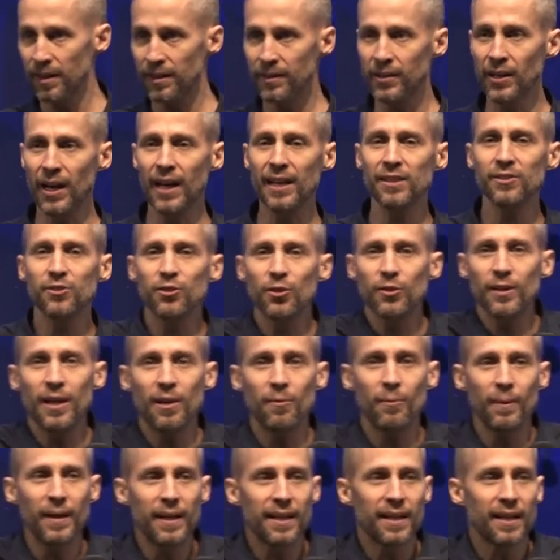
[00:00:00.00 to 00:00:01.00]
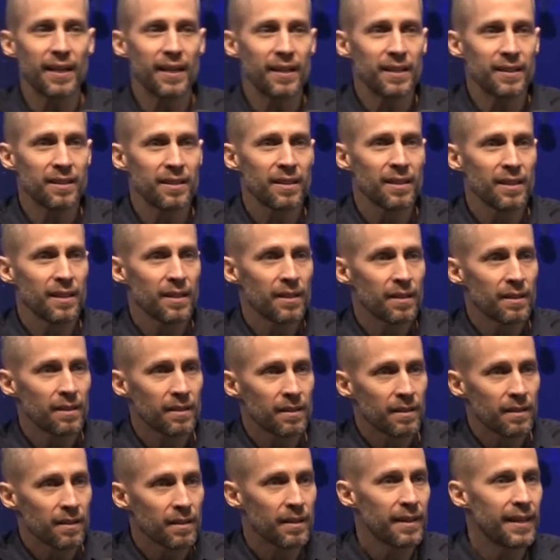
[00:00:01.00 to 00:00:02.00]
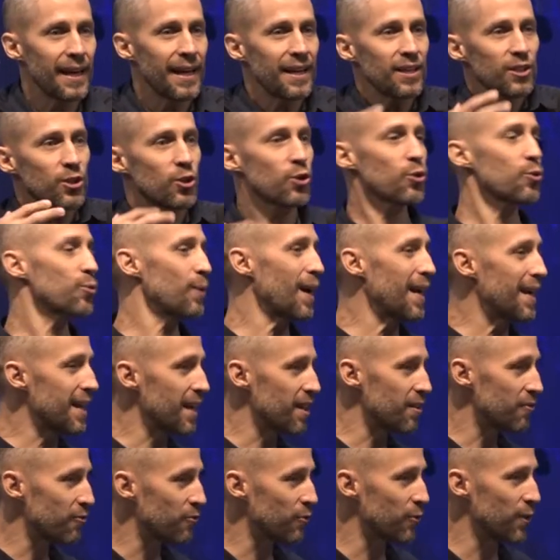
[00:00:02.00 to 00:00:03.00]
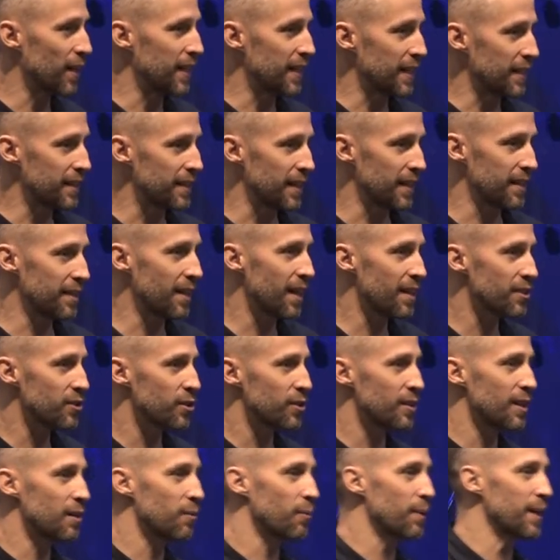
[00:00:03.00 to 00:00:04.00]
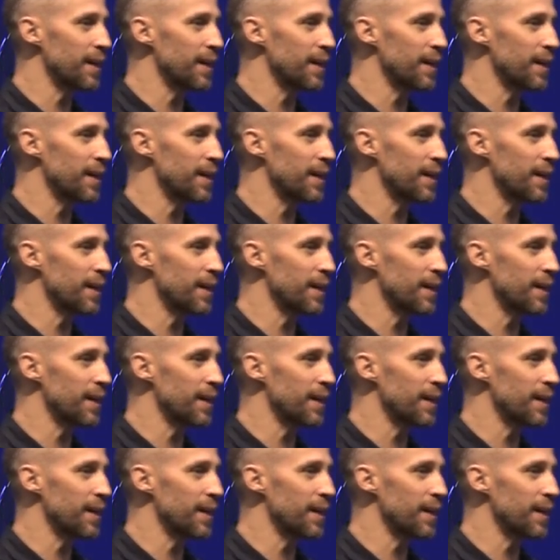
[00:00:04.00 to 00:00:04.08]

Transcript: not so that we can get credit for anything, not so that